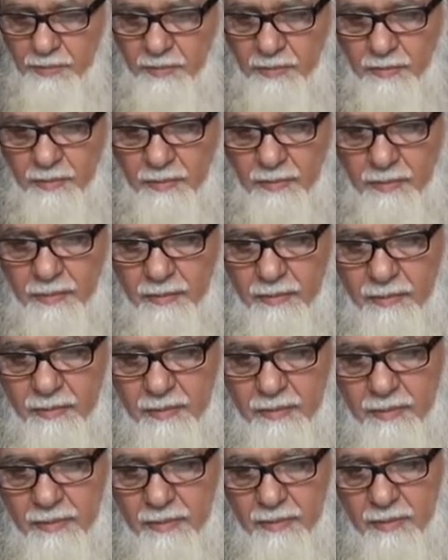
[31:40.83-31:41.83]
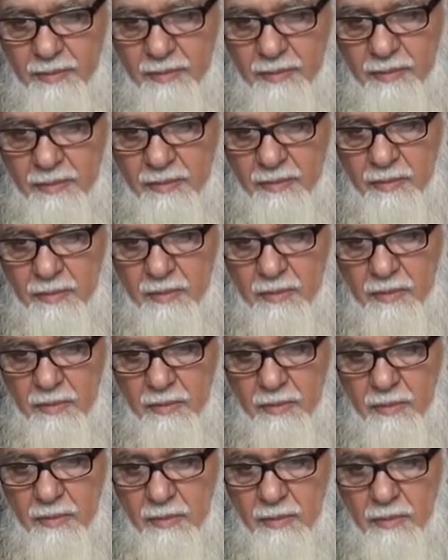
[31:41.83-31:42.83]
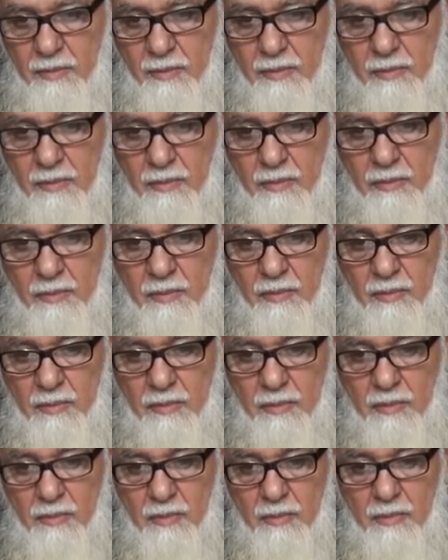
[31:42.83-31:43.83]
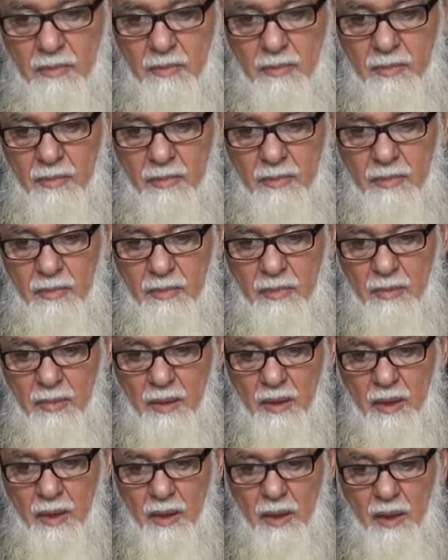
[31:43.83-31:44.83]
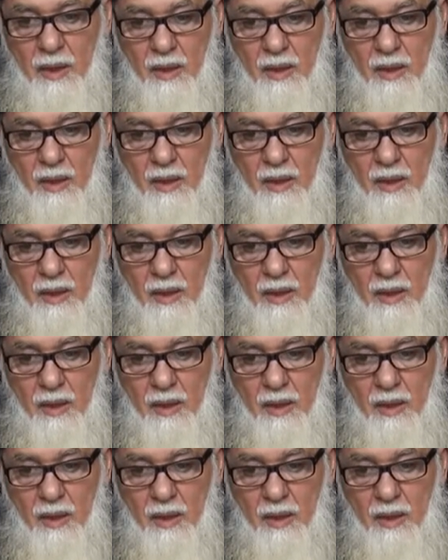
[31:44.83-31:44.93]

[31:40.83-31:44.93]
(silence)